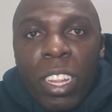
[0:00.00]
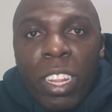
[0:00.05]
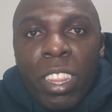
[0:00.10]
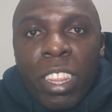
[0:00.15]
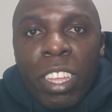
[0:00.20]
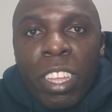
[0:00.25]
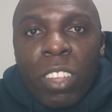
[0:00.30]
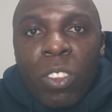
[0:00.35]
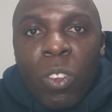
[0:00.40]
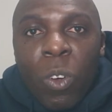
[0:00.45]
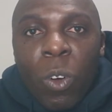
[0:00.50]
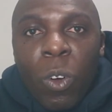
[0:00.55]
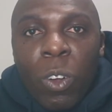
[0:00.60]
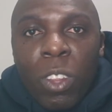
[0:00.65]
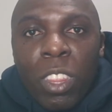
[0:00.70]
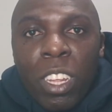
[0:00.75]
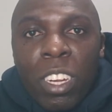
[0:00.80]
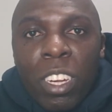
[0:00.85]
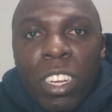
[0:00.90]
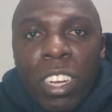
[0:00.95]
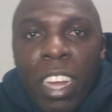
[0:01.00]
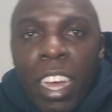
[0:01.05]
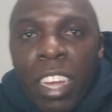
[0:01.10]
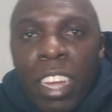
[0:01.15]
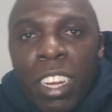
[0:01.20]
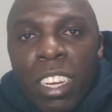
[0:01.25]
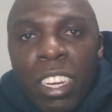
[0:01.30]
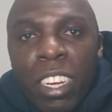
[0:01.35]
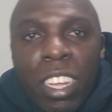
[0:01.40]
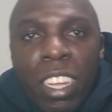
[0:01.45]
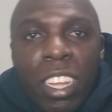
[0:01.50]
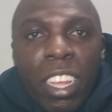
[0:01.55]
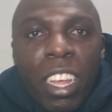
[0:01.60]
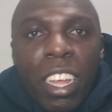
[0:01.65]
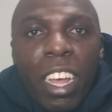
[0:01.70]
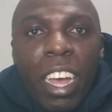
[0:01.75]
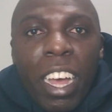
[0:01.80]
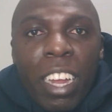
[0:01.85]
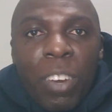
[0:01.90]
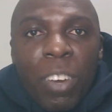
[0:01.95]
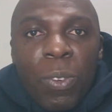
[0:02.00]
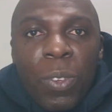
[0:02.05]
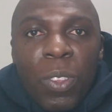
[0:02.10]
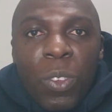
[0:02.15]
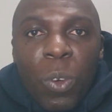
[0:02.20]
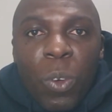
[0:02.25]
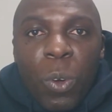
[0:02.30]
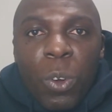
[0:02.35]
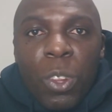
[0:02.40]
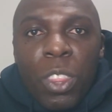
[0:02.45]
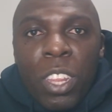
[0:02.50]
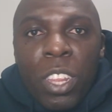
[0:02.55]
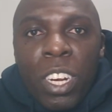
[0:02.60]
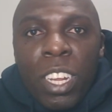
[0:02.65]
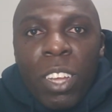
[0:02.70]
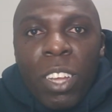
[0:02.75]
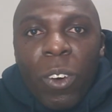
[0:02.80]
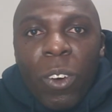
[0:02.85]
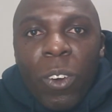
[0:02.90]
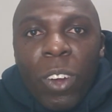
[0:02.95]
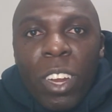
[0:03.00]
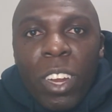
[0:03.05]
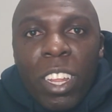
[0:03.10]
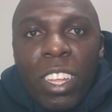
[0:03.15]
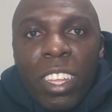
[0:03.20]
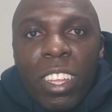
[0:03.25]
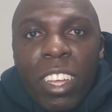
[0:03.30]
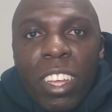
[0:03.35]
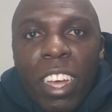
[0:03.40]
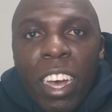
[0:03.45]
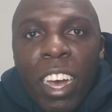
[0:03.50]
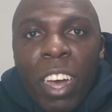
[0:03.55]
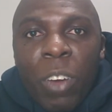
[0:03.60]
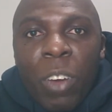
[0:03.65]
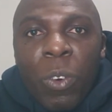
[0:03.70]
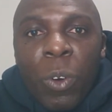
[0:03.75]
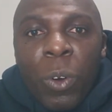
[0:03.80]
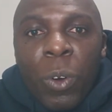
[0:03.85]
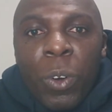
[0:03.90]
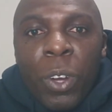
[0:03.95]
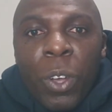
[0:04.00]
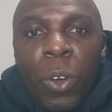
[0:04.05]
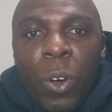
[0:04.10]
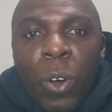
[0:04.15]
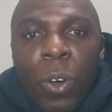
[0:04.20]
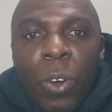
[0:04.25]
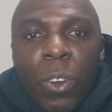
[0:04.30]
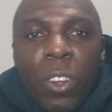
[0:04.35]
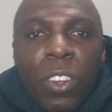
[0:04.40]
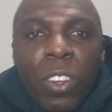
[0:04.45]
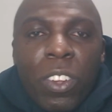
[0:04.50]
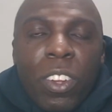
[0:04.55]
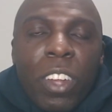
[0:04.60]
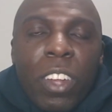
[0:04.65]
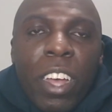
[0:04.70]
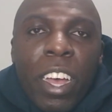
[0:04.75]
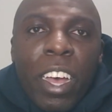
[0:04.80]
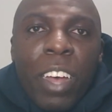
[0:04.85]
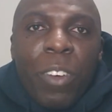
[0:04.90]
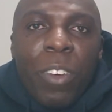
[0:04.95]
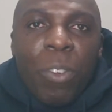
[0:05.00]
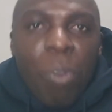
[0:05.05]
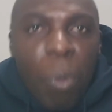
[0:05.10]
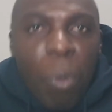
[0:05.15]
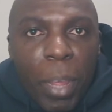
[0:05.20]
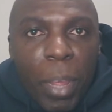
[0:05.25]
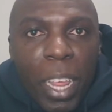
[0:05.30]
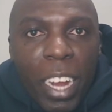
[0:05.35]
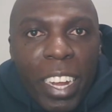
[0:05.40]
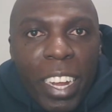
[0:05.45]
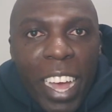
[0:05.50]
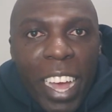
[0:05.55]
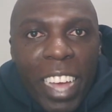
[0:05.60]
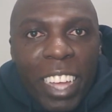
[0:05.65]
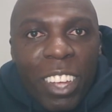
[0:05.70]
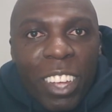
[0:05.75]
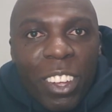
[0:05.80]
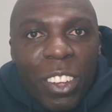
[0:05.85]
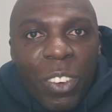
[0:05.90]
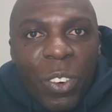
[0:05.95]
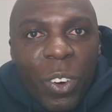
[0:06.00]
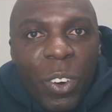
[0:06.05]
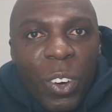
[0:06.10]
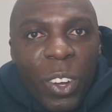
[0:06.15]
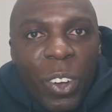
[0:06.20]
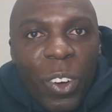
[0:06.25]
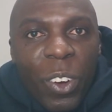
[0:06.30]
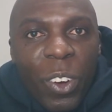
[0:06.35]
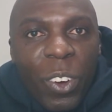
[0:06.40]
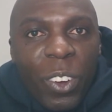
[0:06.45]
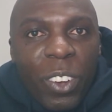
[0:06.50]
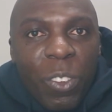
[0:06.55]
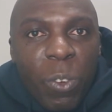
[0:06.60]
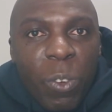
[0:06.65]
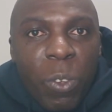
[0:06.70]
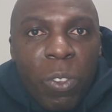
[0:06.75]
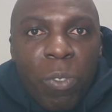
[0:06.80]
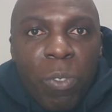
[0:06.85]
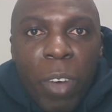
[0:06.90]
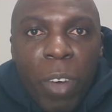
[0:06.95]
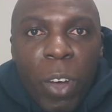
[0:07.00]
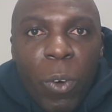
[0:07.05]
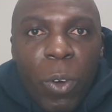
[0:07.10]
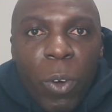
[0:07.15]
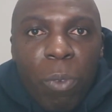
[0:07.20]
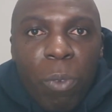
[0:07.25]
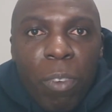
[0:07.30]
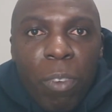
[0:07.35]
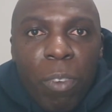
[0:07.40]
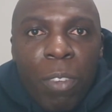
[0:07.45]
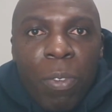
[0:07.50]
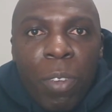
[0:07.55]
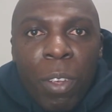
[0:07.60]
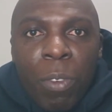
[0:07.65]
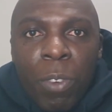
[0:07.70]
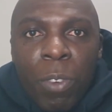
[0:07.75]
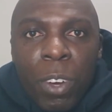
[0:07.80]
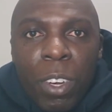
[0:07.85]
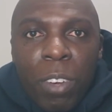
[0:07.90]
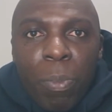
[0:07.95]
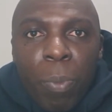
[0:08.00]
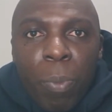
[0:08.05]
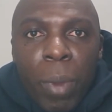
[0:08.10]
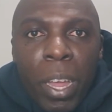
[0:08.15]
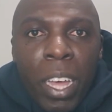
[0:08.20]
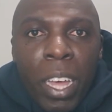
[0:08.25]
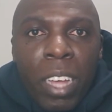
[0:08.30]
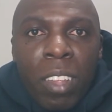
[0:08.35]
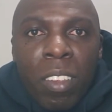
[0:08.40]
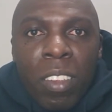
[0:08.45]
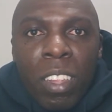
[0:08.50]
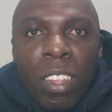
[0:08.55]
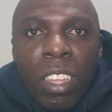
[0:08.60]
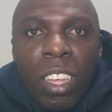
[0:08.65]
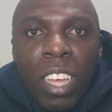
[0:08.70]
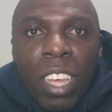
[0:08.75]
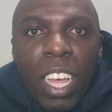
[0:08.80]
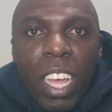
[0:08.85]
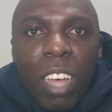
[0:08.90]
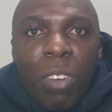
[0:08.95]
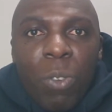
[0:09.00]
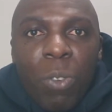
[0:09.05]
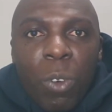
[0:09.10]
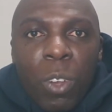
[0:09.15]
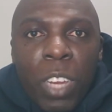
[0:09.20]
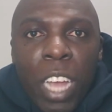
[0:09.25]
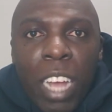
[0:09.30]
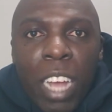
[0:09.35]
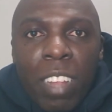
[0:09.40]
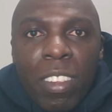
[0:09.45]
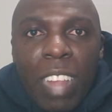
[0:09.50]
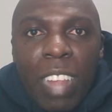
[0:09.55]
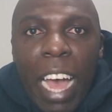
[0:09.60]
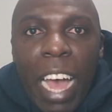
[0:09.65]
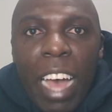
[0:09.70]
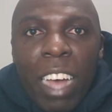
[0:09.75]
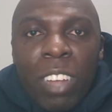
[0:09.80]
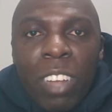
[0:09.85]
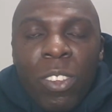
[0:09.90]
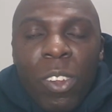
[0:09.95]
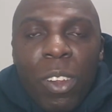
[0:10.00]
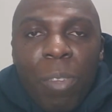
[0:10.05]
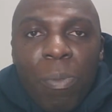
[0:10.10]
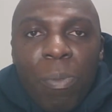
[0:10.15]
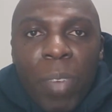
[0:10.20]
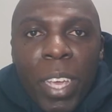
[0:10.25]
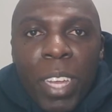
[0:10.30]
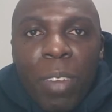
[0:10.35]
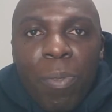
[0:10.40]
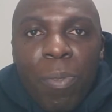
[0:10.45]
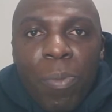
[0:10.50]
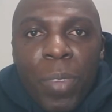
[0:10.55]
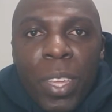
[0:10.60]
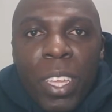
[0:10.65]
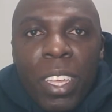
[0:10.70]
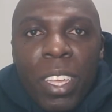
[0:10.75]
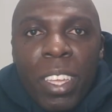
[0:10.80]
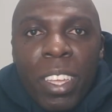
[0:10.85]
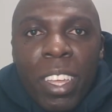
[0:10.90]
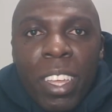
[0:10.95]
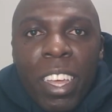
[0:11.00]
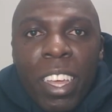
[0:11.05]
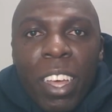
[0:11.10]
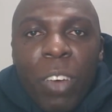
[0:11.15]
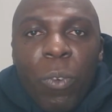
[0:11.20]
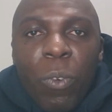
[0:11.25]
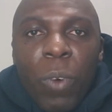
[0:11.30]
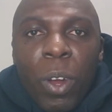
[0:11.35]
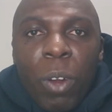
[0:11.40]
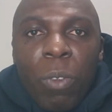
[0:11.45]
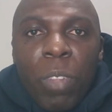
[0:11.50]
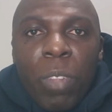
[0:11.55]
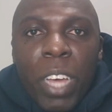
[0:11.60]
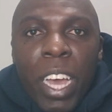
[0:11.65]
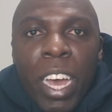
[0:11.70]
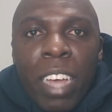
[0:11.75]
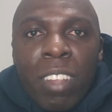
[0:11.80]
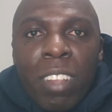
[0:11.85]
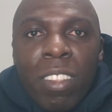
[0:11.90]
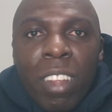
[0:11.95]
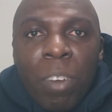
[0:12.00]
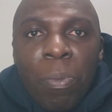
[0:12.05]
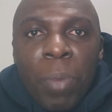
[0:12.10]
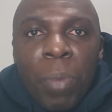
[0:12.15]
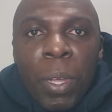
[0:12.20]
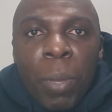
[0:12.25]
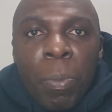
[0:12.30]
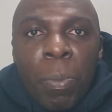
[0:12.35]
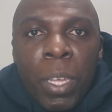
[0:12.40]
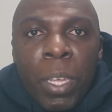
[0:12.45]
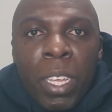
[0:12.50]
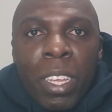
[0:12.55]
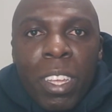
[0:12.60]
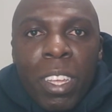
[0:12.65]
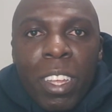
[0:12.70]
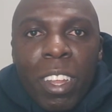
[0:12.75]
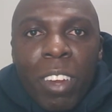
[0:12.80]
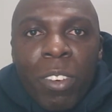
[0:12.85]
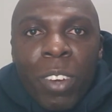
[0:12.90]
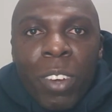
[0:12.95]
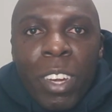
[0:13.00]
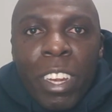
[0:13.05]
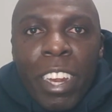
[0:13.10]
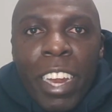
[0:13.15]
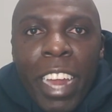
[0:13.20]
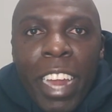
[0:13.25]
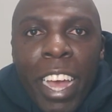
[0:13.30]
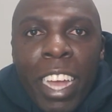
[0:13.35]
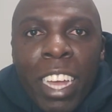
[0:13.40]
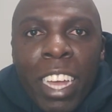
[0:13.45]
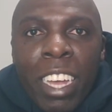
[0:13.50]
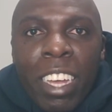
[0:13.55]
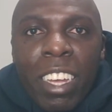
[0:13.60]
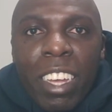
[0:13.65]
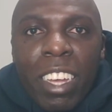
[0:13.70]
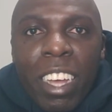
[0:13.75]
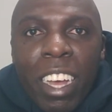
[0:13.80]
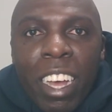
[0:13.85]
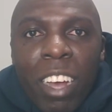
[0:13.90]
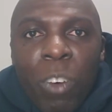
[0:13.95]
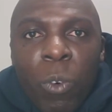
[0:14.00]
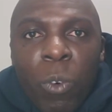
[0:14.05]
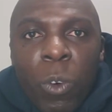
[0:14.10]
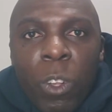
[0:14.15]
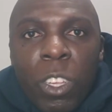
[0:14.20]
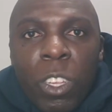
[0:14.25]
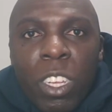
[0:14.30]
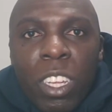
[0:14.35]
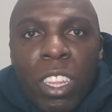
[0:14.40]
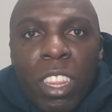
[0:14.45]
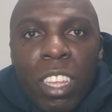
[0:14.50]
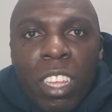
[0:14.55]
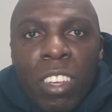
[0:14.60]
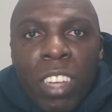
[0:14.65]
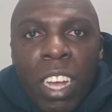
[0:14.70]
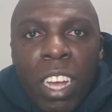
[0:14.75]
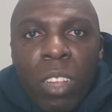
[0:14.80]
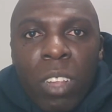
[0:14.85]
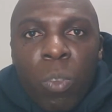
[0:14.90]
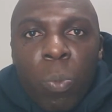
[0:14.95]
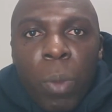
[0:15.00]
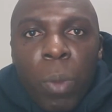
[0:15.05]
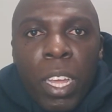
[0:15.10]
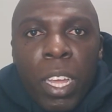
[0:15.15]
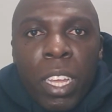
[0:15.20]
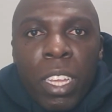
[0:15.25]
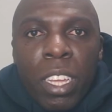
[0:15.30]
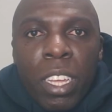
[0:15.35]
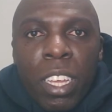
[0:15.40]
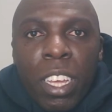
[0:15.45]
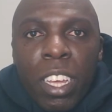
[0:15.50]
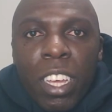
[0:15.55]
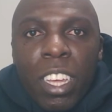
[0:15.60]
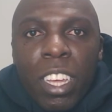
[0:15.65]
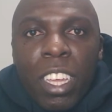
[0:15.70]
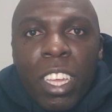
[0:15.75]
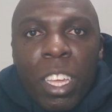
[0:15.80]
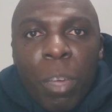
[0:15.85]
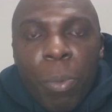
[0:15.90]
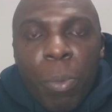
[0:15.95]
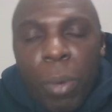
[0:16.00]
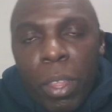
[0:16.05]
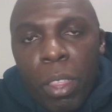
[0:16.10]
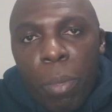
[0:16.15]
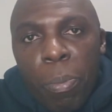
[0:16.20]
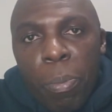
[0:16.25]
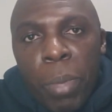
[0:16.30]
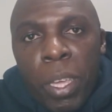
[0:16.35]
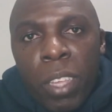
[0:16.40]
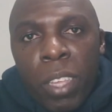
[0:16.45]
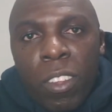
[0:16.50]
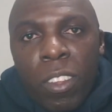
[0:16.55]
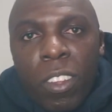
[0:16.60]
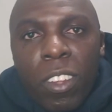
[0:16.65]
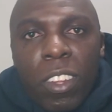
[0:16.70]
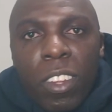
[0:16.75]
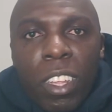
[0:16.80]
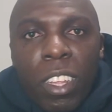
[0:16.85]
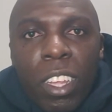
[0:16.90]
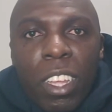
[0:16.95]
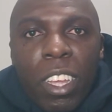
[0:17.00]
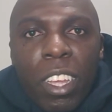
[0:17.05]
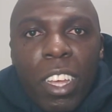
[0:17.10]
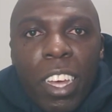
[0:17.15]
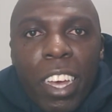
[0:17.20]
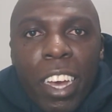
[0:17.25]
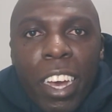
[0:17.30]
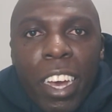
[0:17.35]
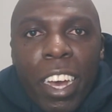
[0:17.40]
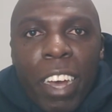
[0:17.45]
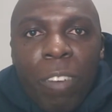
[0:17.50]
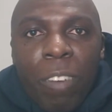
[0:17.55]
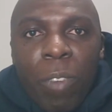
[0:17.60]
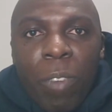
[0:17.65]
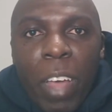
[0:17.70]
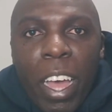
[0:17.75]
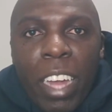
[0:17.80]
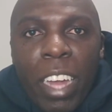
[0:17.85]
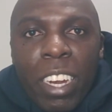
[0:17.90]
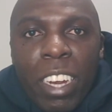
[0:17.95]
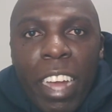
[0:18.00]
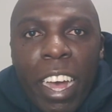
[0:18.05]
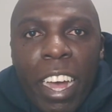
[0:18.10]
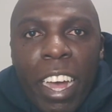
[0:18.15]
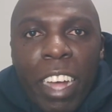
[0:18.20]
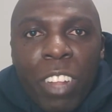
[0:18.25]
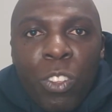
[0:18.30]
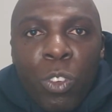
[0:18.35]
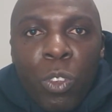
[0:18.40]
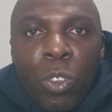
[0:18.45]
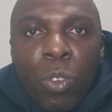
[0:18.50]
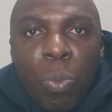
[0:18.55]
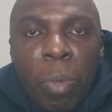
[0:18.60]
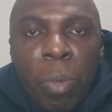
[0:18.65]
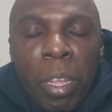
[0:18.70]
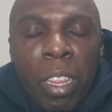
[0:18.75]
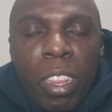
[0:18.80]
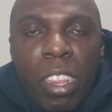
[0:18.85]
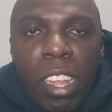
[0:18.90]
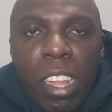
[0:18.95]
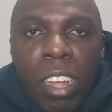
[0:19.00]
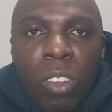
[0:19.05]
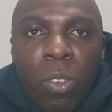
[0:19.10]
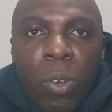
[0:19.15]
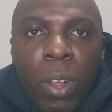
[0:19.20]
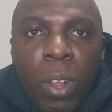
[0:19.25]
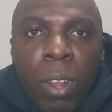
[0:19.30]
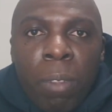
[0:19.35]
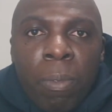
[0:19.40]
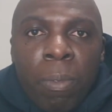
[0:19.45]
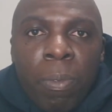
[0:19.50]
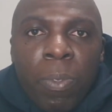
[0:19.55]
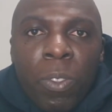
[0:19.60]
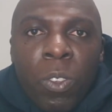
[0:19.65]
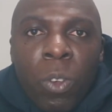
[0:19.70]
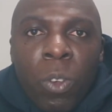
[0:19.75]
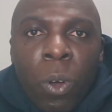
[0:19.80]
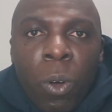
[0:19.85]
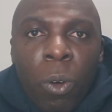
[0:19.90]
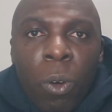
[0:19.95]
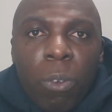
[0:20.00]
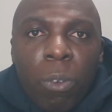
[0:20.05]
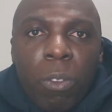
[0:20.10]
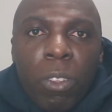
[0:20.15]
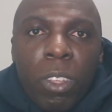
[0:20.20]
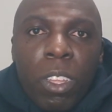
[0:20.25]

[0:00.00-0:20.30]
They scored 39 and we scored 3 only. Rory Kokot, remember that guy, Rory Kokot? He was one of my favorite players for Sharks. Actually made me one of the guys that made me really like watching the Sharks play, him and the Beast, and John Smith as well. So